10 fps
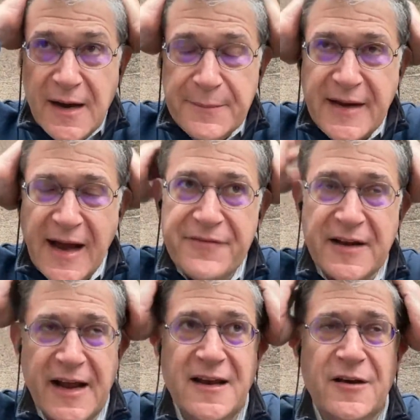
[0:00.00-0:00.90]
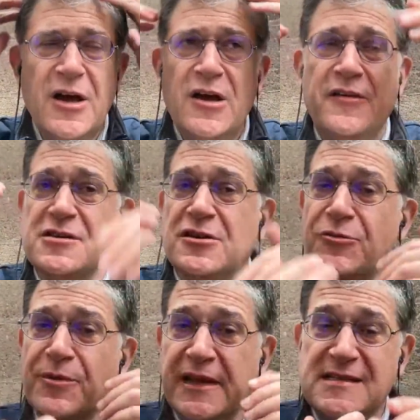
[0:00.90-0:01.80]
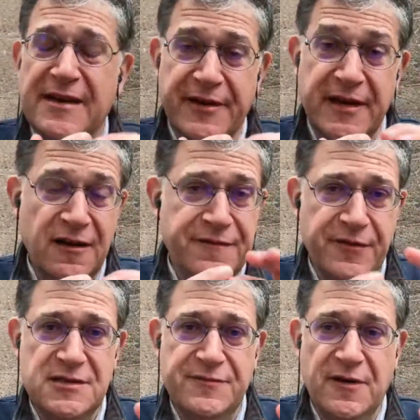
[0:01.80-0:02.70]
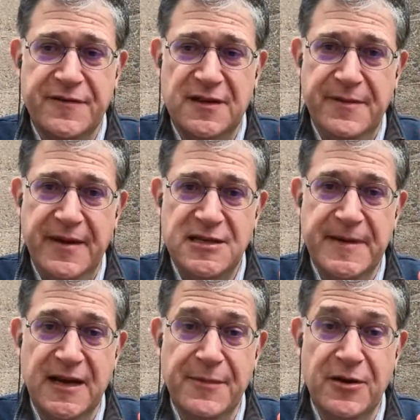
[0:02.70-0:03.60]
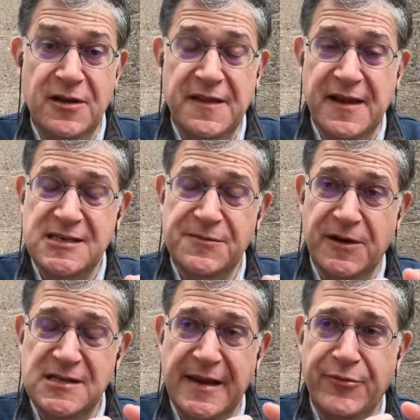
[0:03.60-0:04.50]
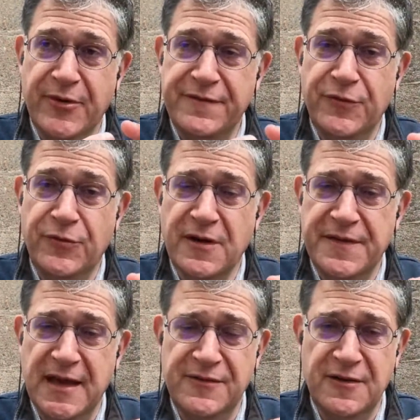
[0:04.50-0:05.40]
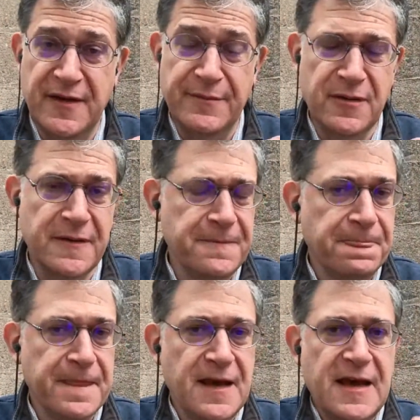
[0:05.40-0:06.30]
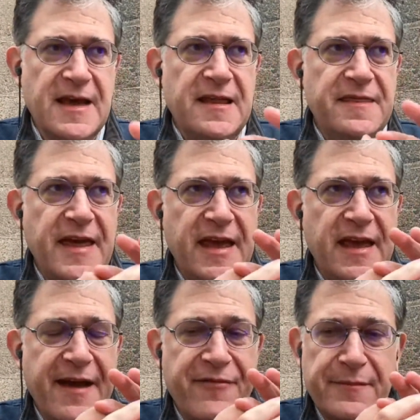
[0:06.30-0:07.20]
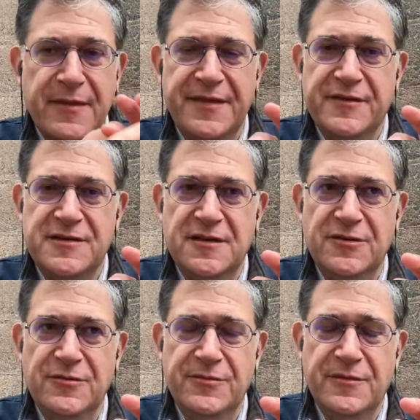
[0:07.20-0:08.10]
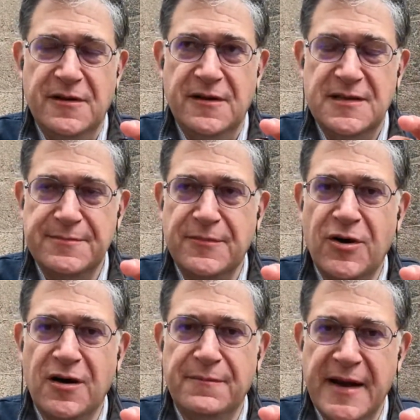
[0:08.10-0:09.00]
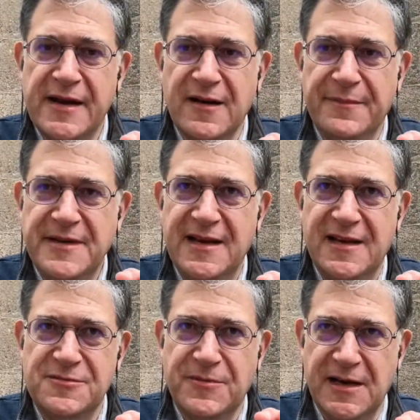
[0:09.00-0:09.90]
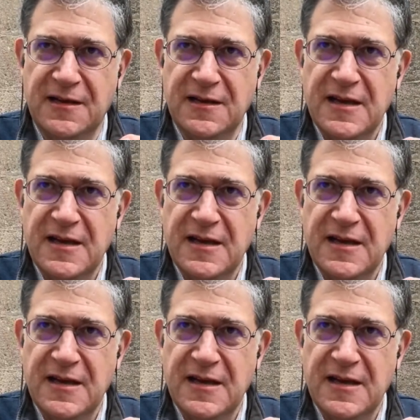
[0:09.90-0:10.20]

confident. There's a new release every year, first of all, from the PHP community. The next one is 8.4 at the end of November. Every month is a new small minor update as well.